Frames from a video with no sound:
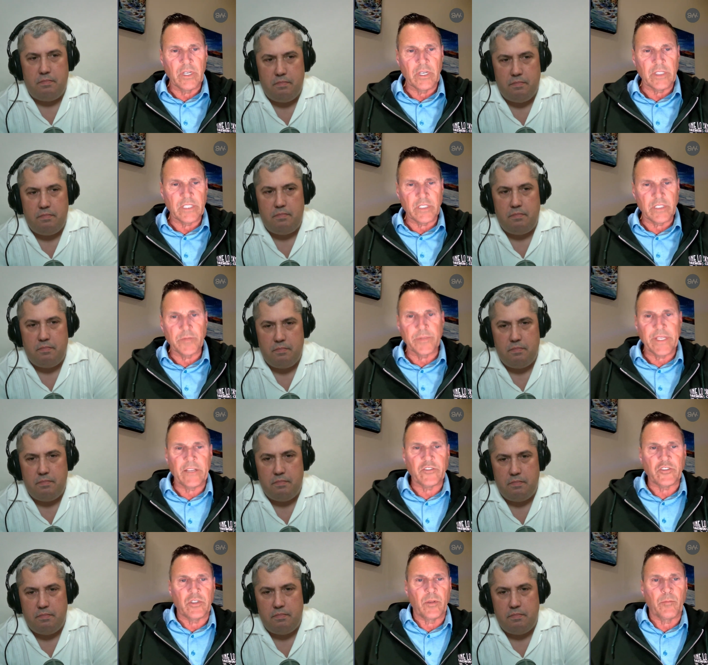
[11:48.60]
Speaker 1: a
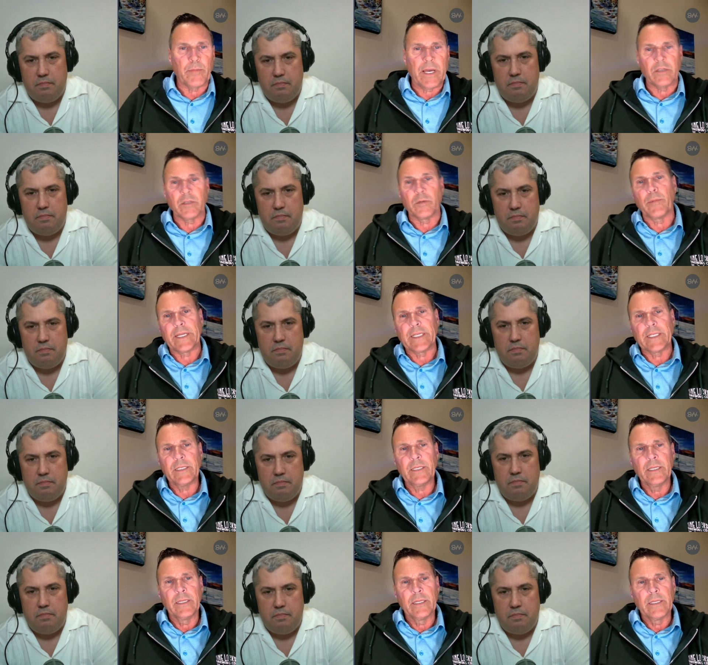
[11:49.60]
substantial amount of money.
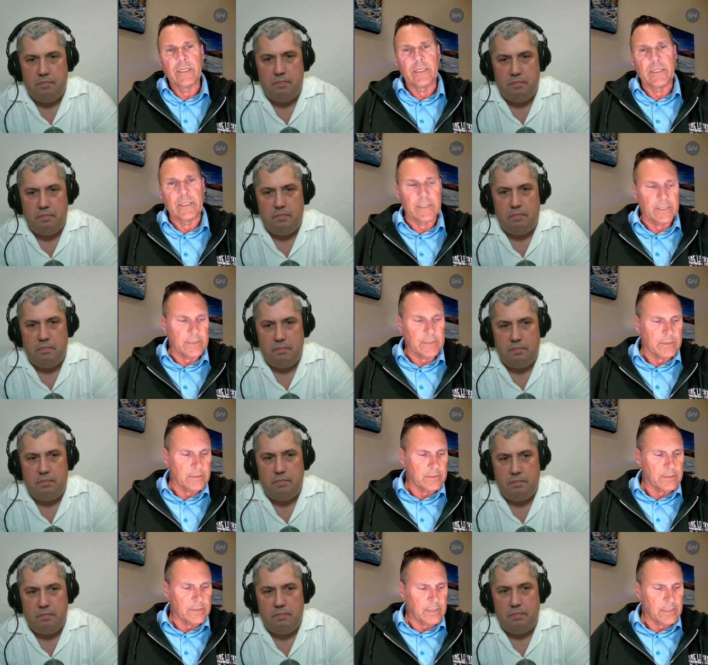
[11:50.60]
And
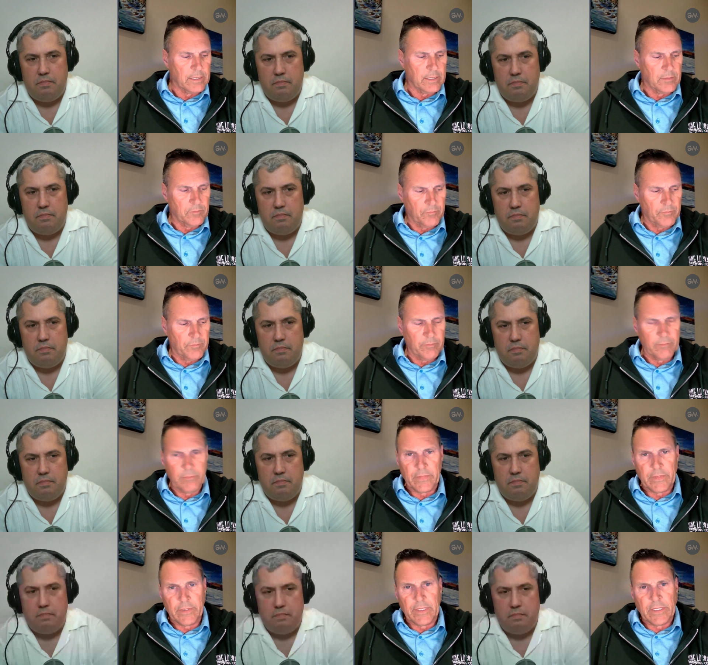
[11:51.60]

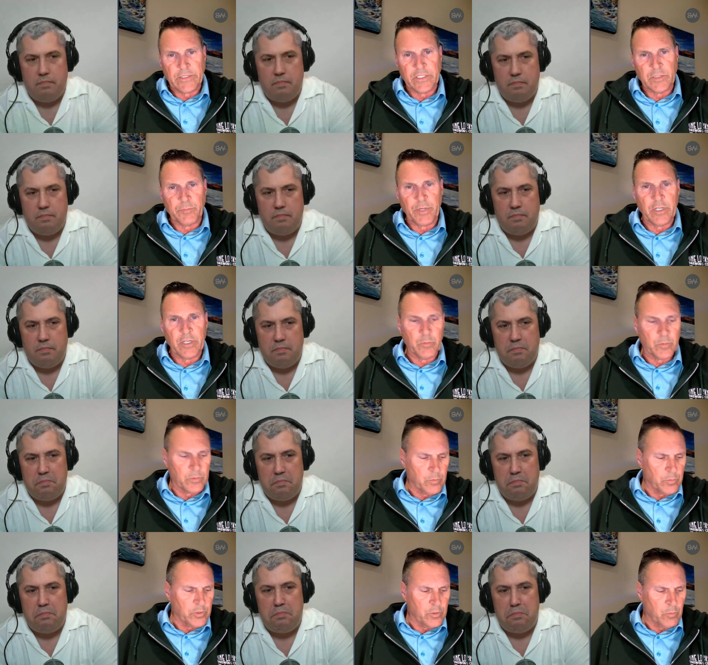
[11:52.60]
that's just part of,
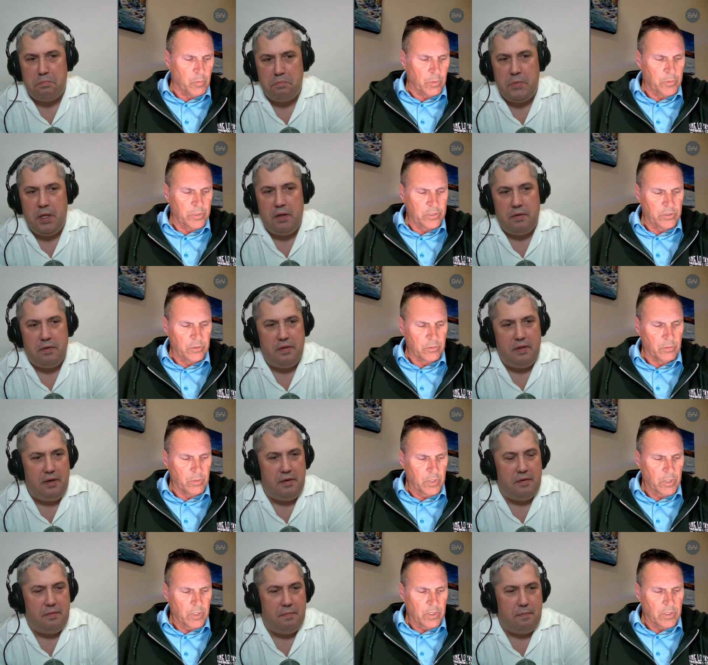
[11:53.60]
you know, what we
Speaker 2: do. Yeah.
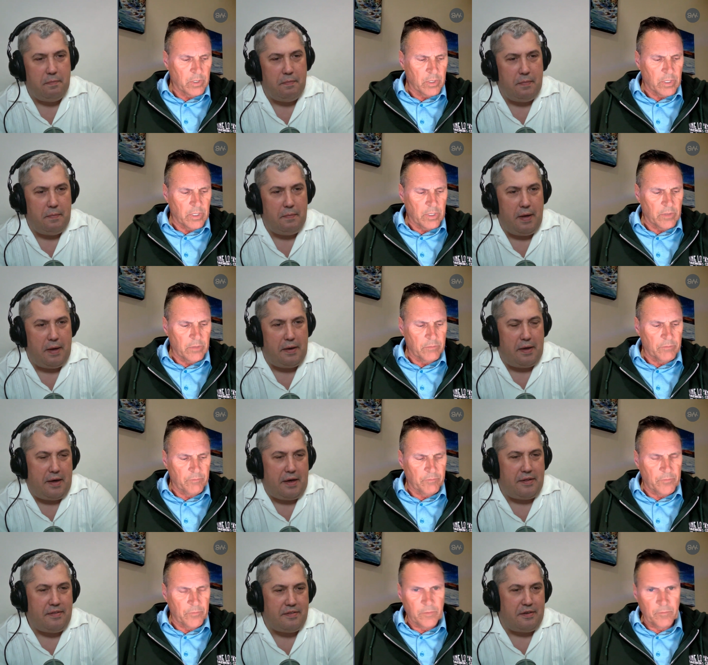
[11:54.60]
And I
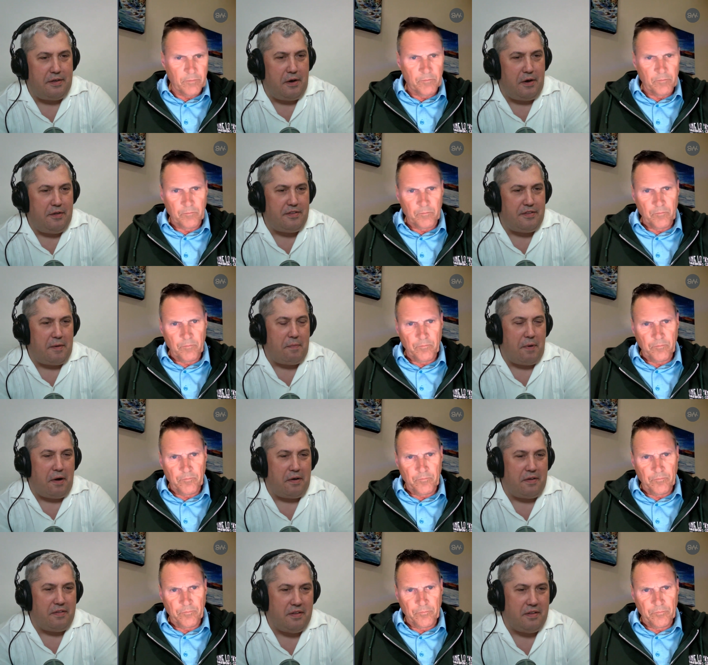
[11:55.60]
guess, you know, is that part
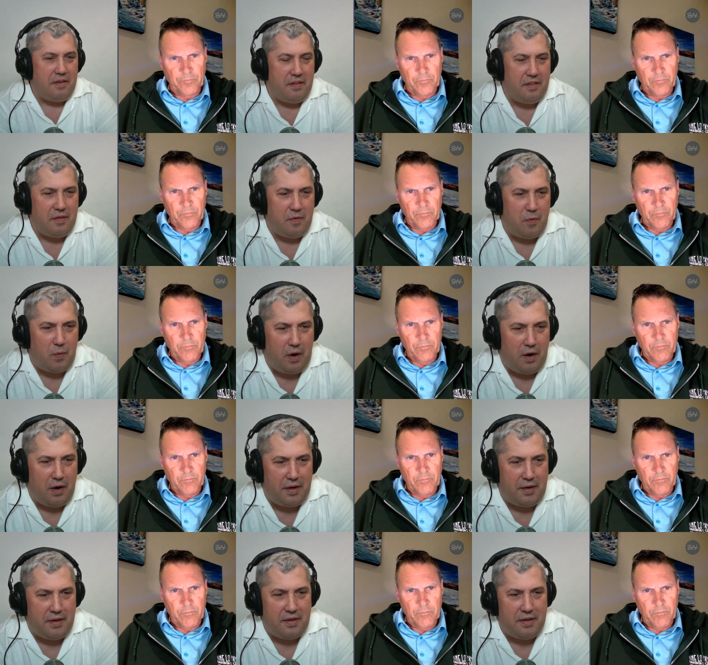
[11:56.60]
of the
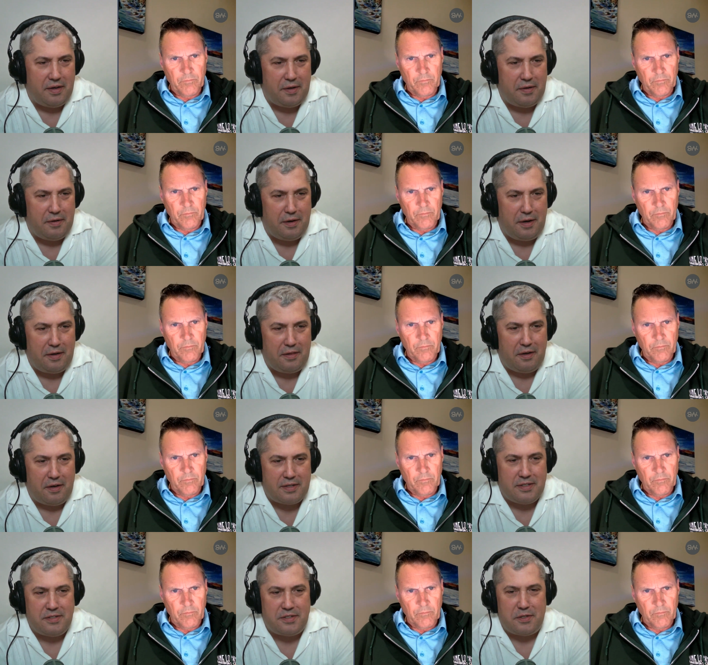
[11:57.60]
why Nine Locks
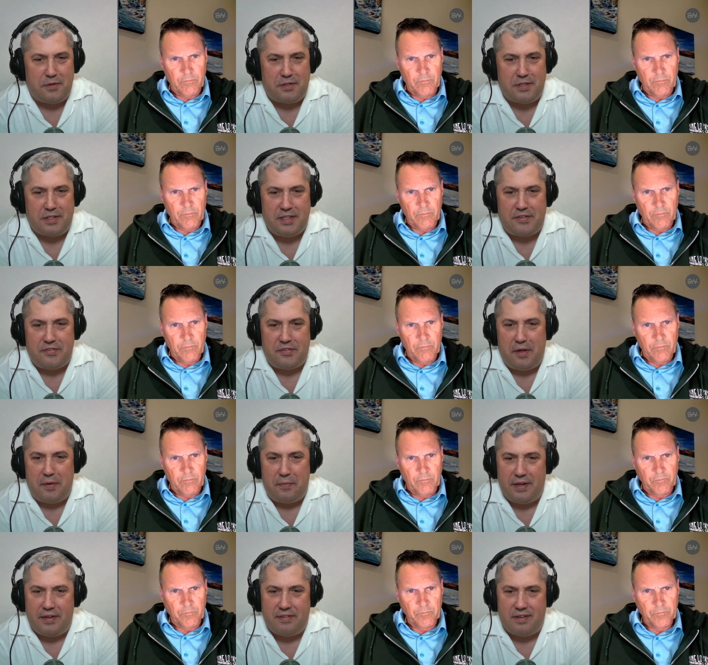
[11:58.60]
is so successful, I'm
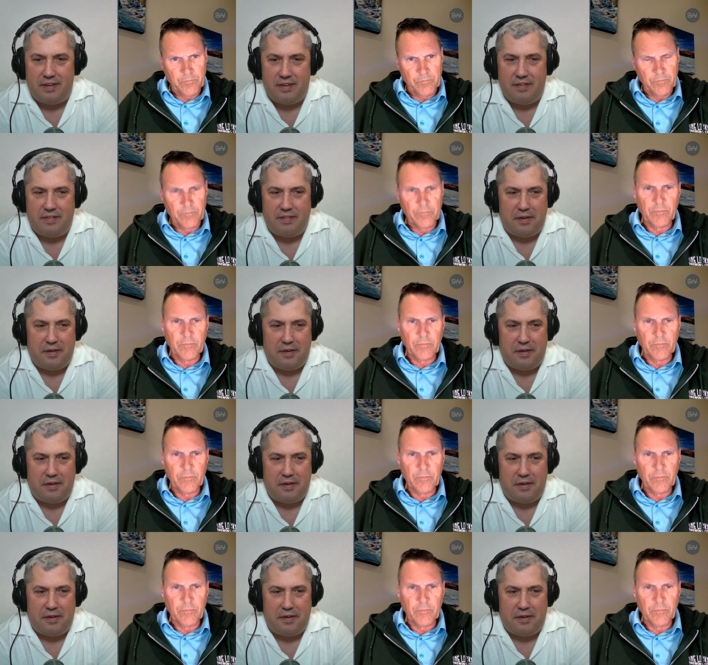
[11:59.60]
guessing, is